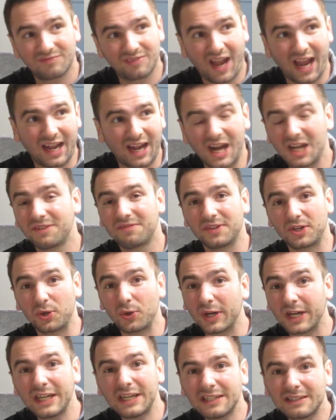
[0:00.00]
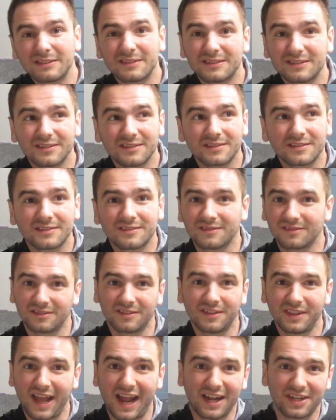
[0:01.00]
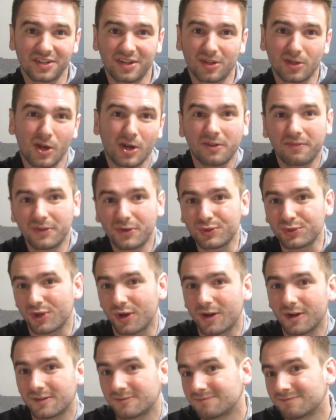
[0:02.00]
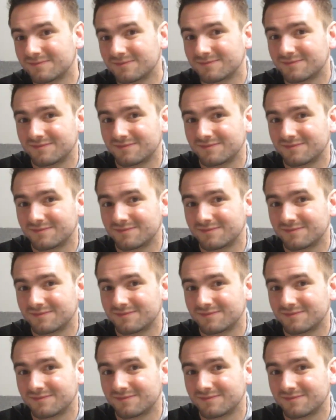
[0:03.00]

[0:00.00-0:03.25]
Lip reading: I kind of agree that a lot of those are